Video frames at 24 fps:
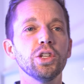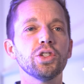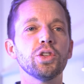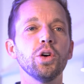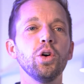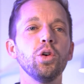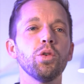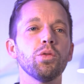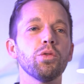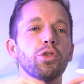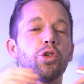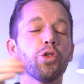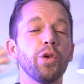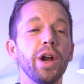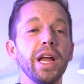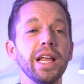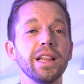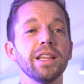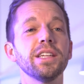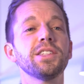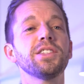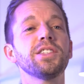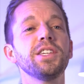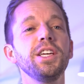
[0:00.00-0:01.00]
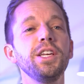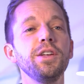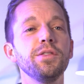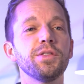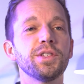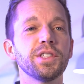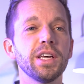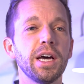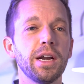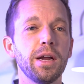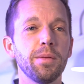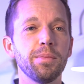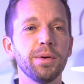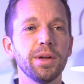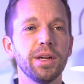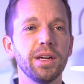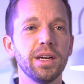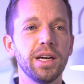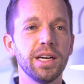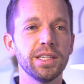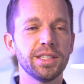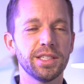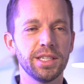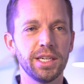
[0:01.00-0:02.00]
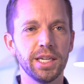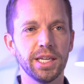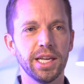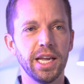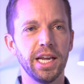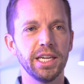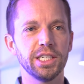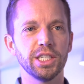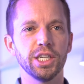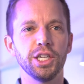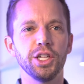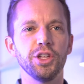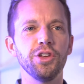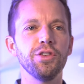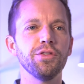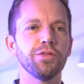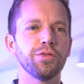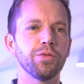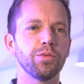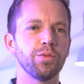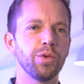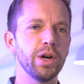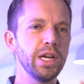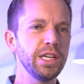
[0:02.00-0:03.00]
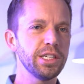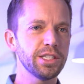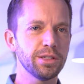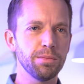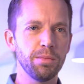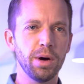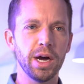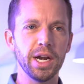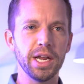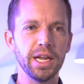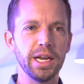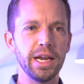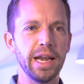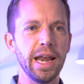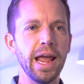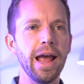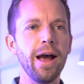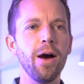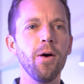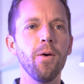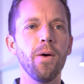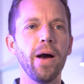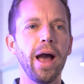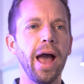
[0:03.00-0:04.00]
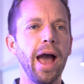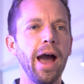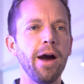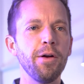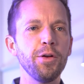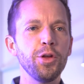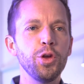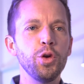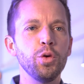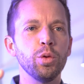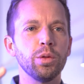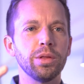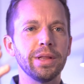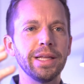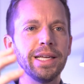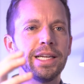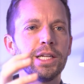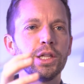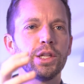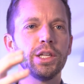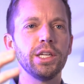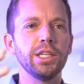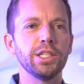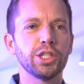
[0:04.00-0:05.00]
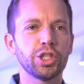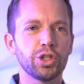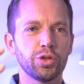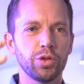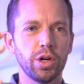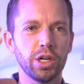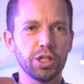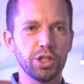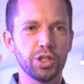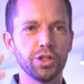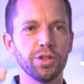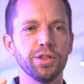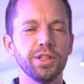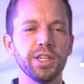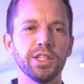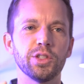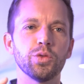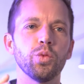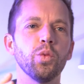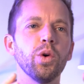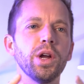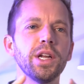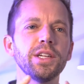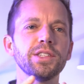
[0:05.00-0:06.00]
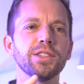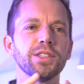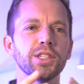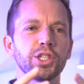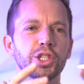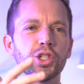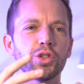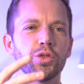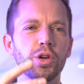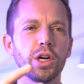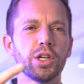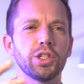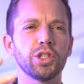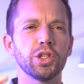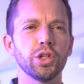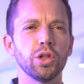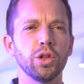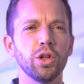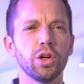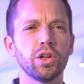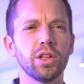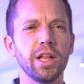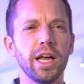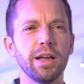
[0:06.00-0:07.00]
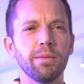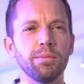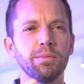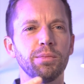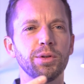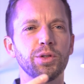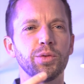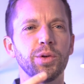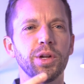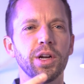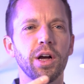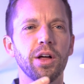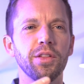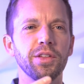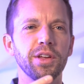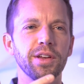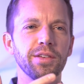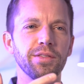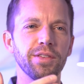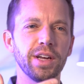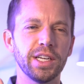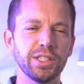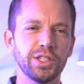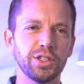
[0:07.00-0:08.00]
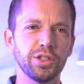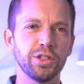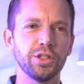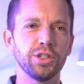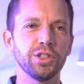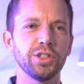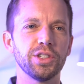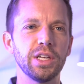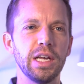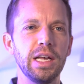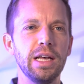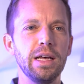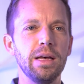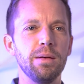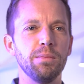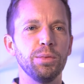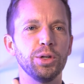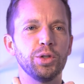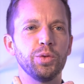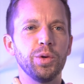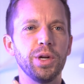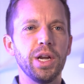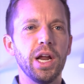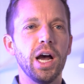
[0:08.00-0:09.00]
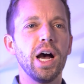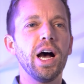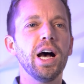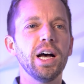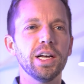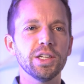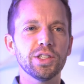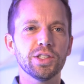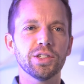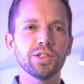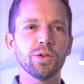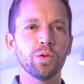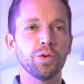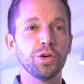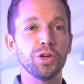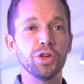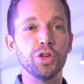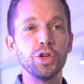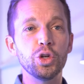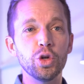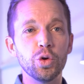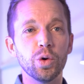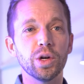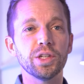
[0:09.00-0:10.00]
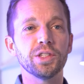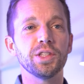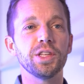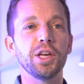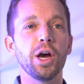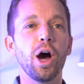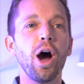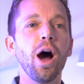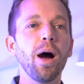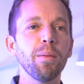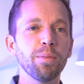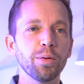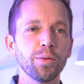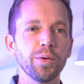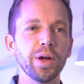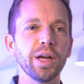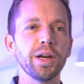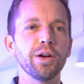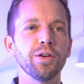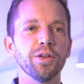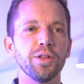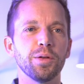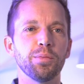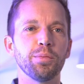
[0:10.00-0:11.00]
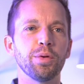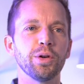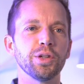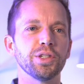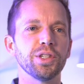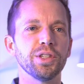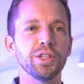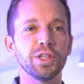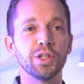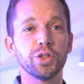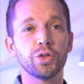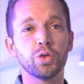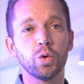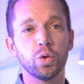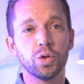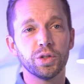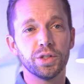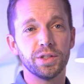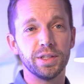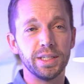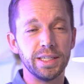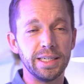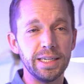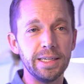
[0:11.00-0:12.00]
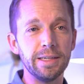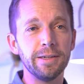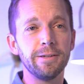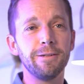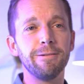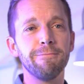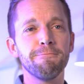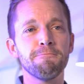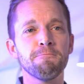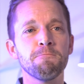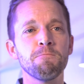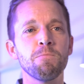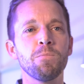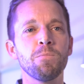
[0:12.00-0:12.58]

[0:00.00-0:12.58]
So great, let's say you've set up a syndication, you've raised money. Now, how do you legally structure this? What does the structure look like between all the investors, between us or you as the operator or the person that sourced the deal?